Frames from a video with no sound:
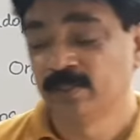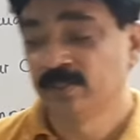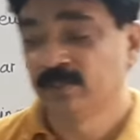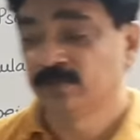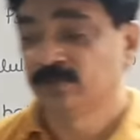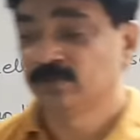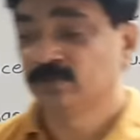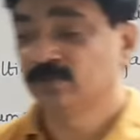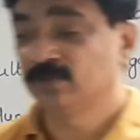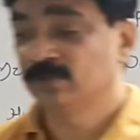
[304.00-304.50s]

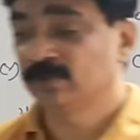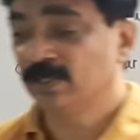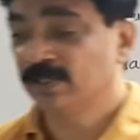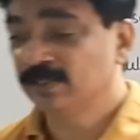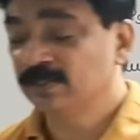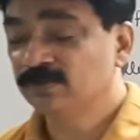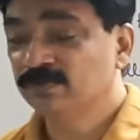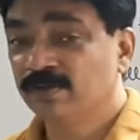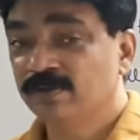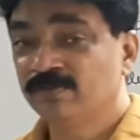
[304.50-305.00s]
So
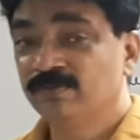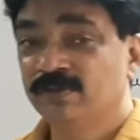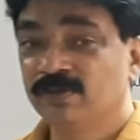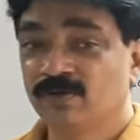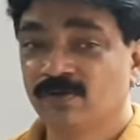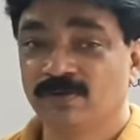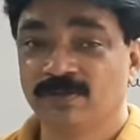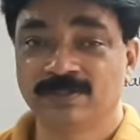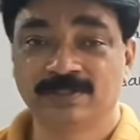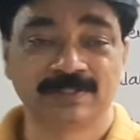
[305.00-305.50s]
that is why we
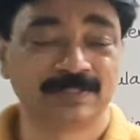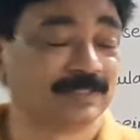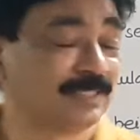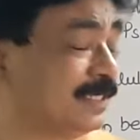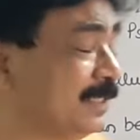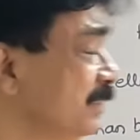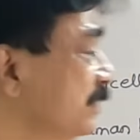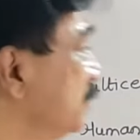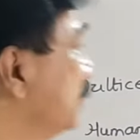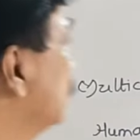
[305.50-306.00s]
call cell is the